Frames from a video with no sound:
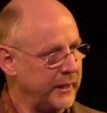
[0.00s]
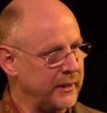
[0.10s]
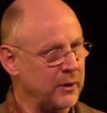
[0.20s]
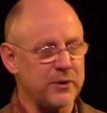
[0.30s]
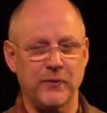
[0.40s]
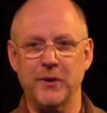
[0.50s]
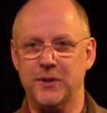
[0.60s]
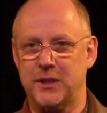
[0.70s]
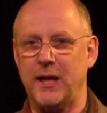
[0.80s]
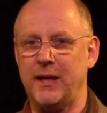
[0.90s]
in those
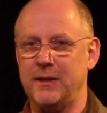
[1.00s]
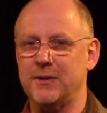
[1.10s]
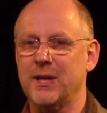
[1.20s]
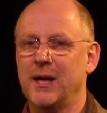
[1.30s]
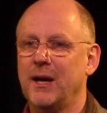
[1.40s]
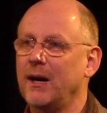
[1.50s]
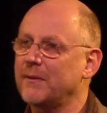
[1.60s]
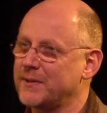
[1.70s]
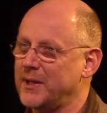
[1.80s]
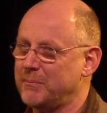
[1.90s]
first days
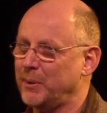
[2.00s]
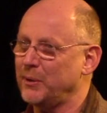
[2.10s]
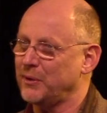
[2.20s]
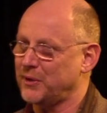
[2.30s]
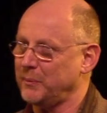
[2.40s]
after their birth,